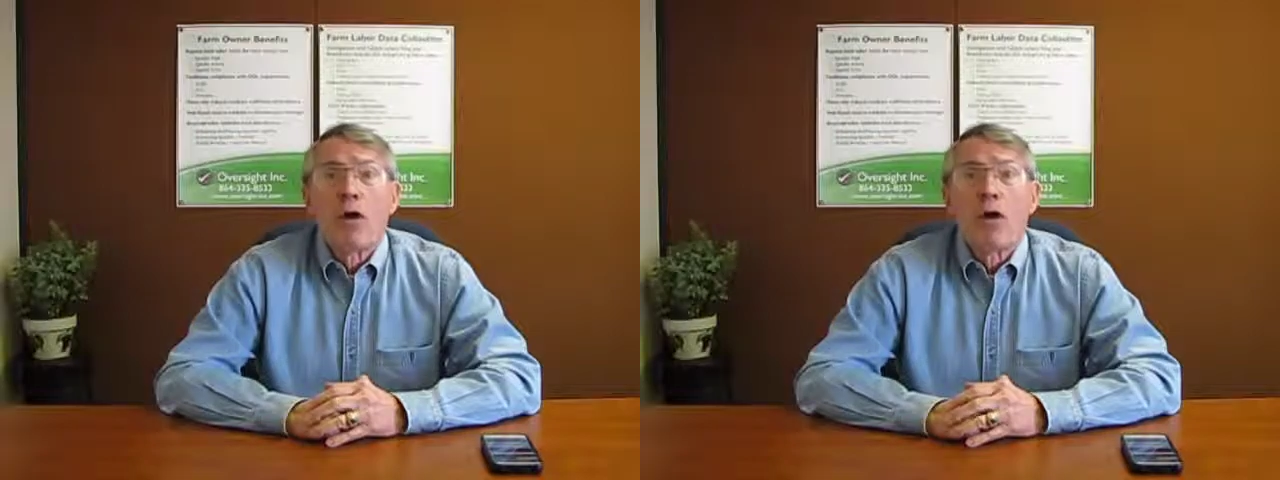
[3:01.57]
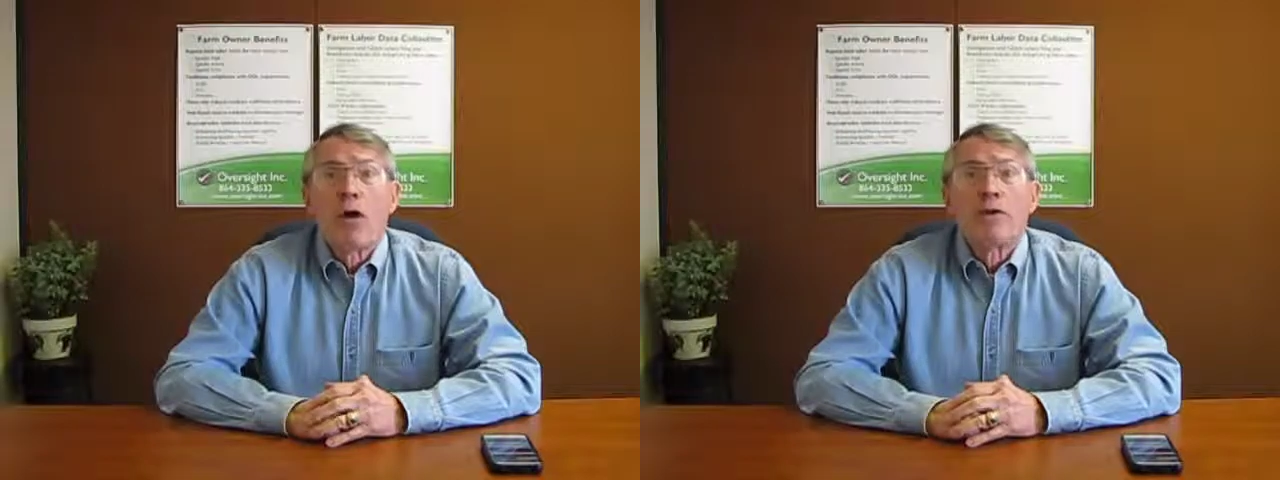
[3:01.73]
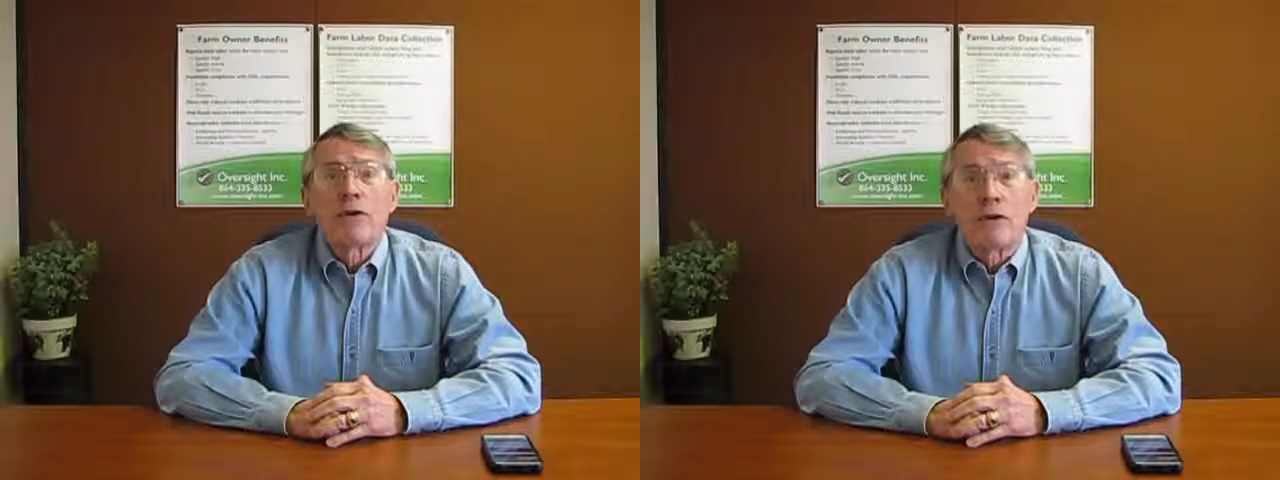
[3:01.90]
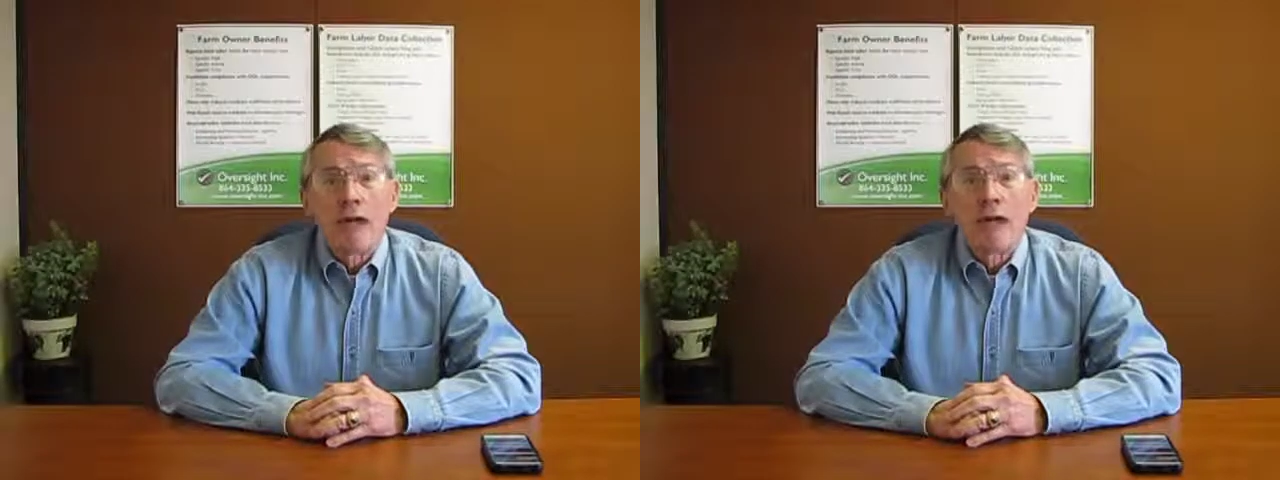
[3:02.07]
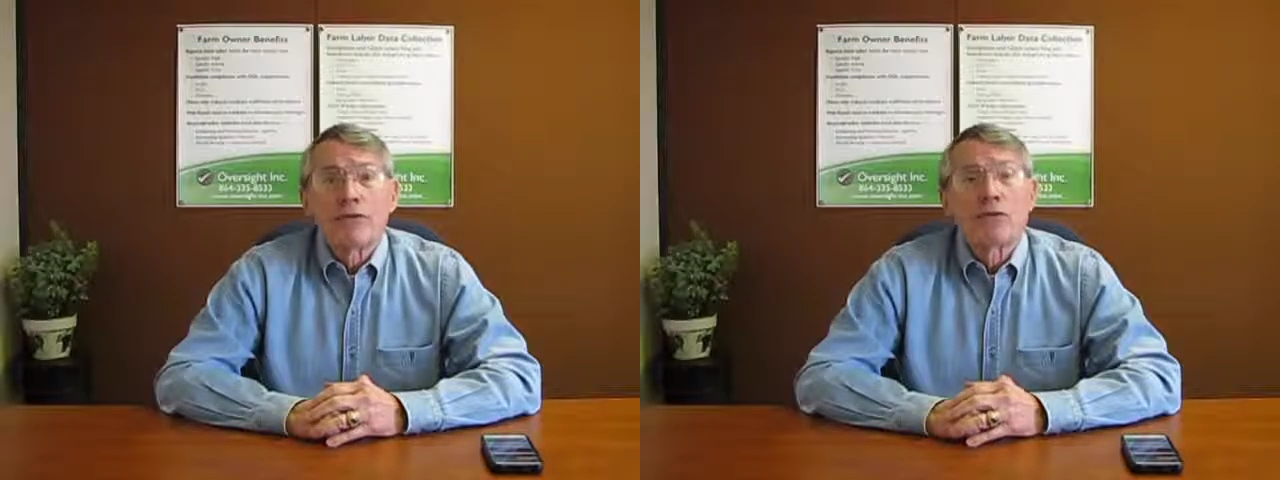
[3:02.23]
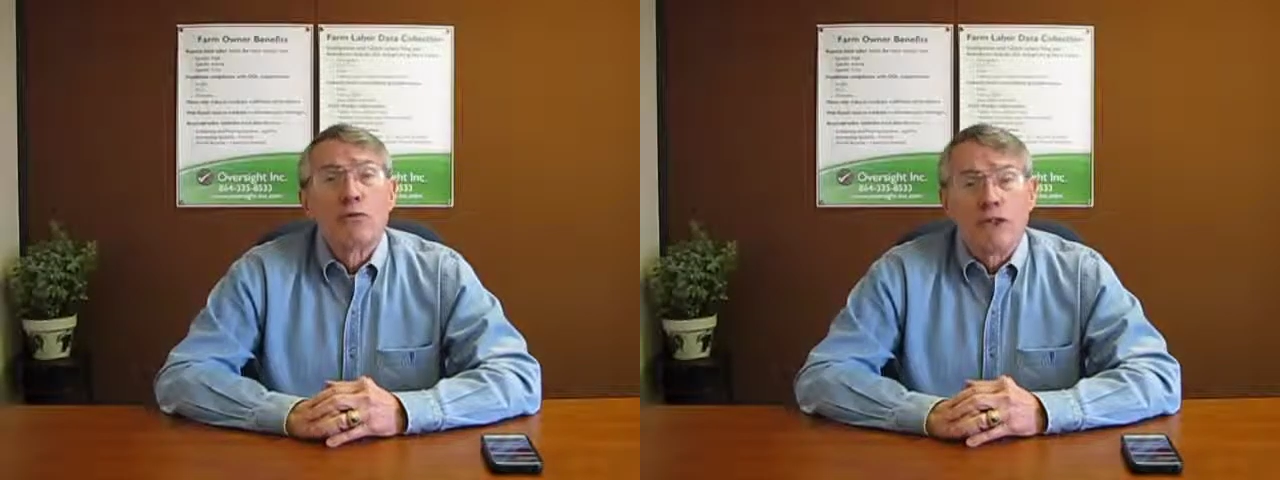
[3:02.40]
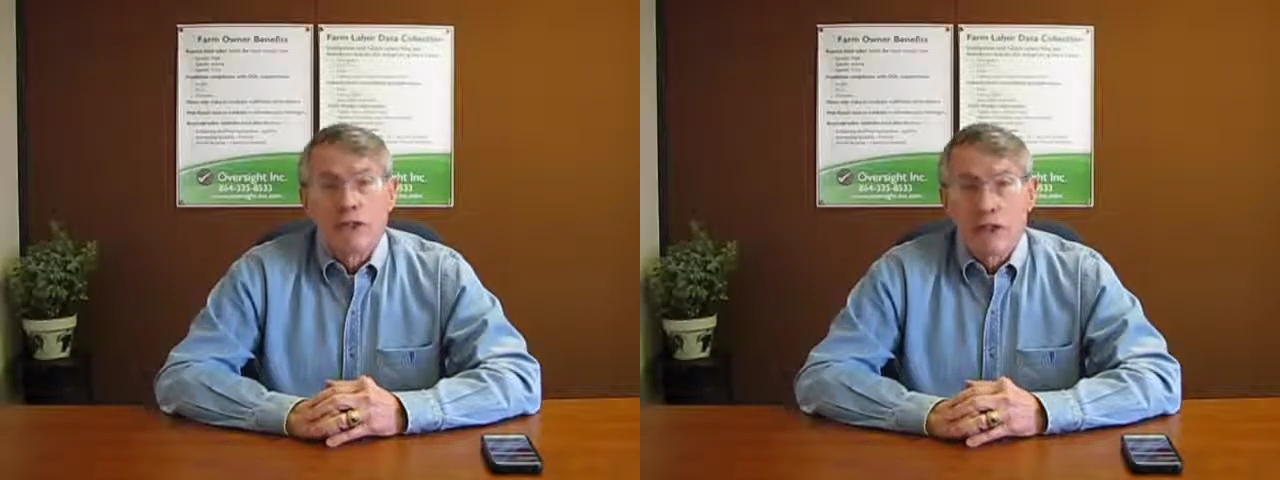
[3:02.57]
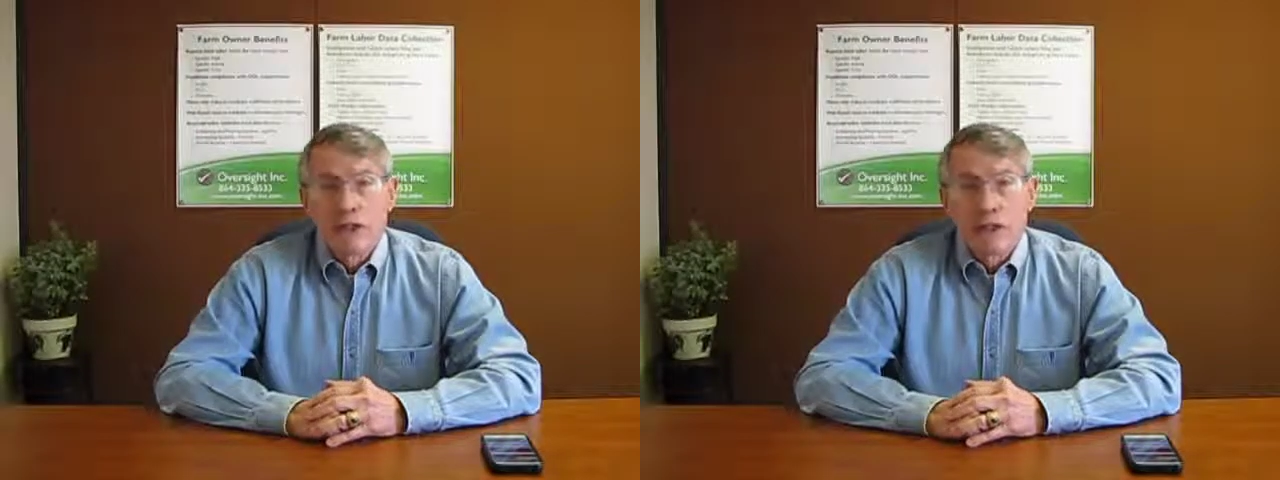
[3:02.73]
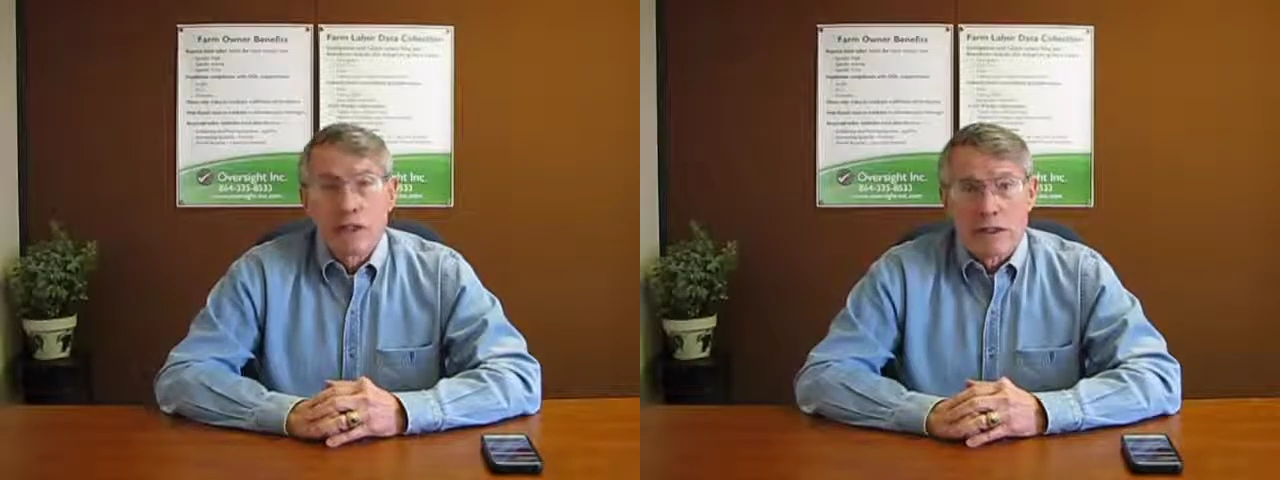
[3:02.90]
all the tasks we
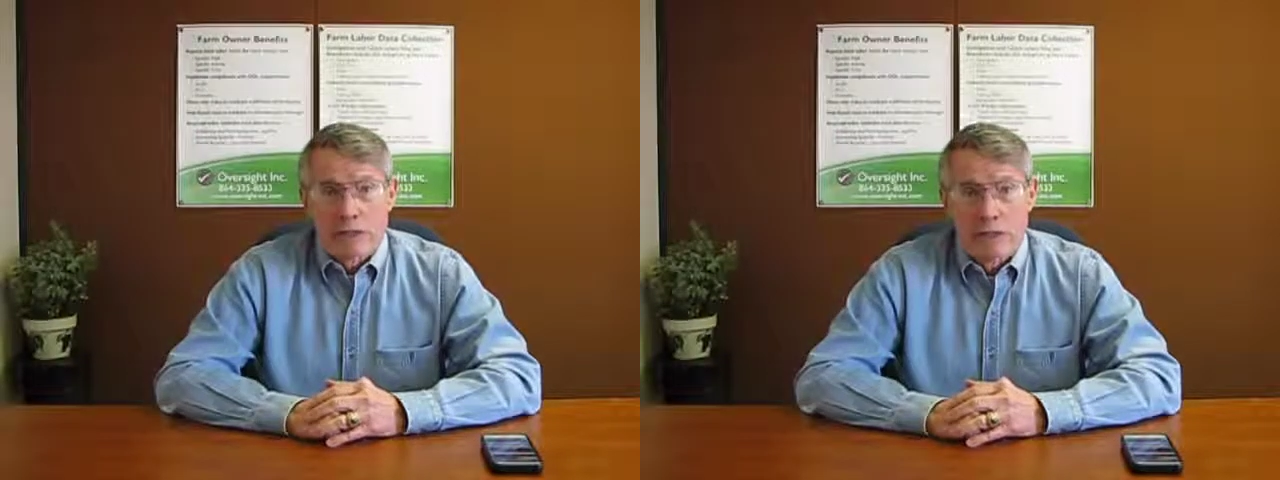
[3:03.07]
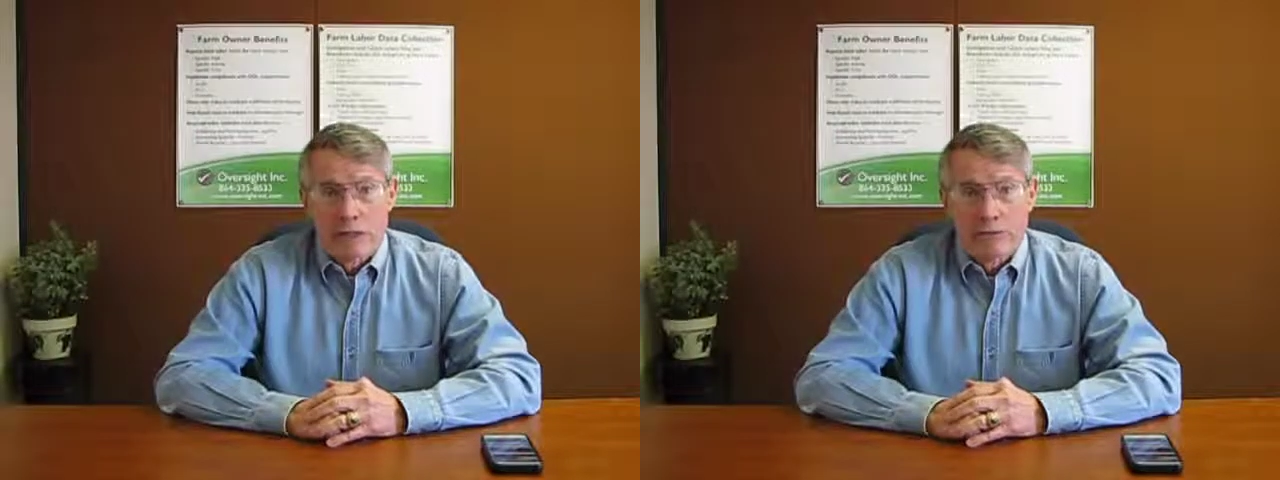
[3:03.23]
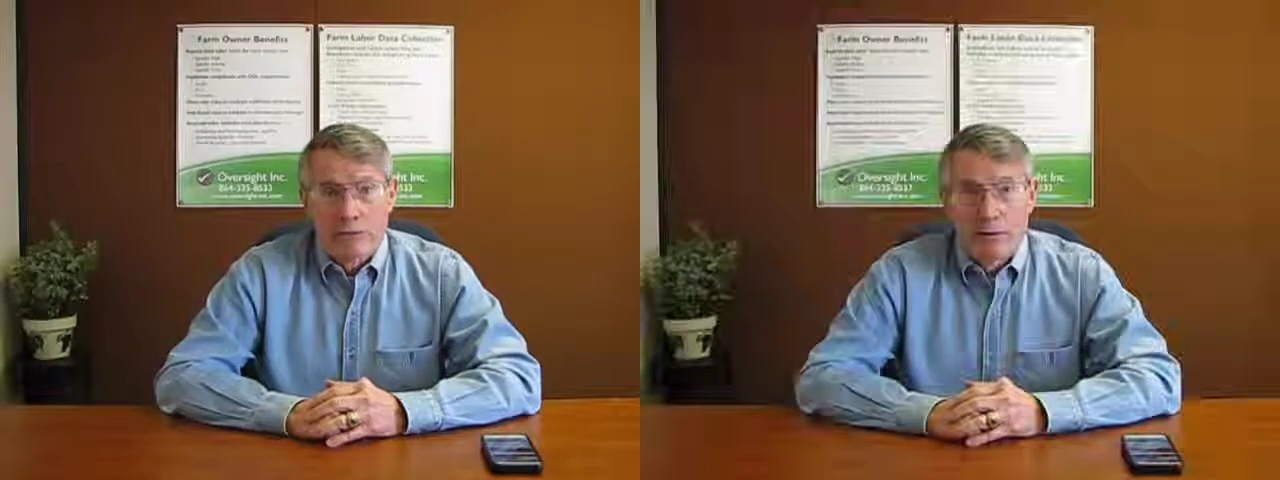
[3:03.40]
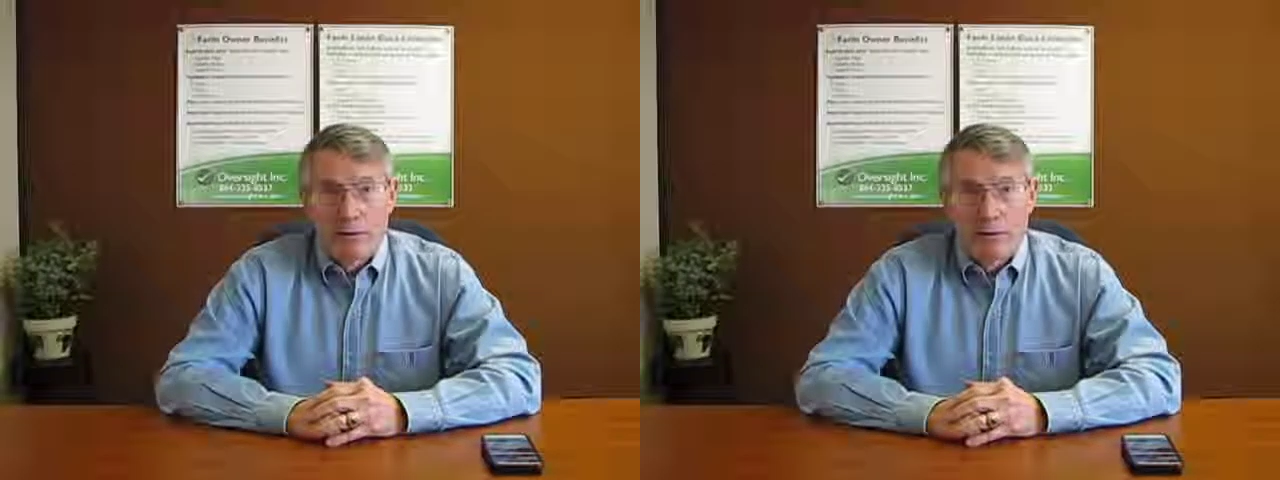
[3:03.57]
just discussed.